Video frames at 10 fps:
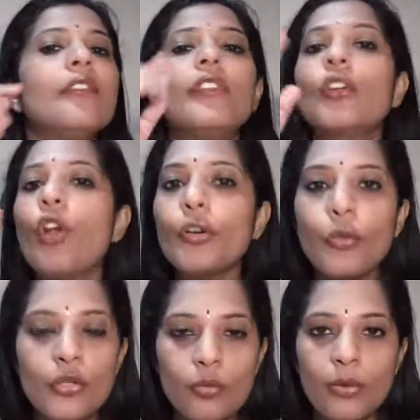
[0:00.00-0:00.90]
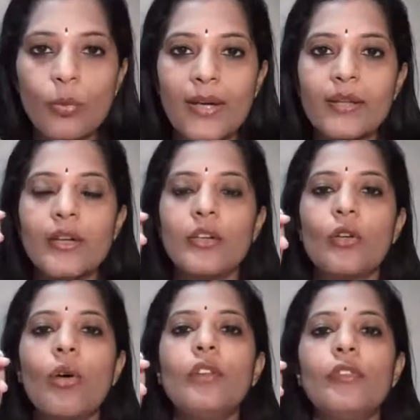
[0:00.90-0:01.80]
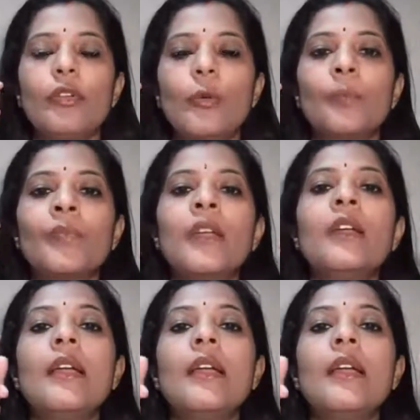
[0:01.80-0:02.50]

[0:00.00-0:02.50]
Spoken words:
we are not going to be worried at all for you.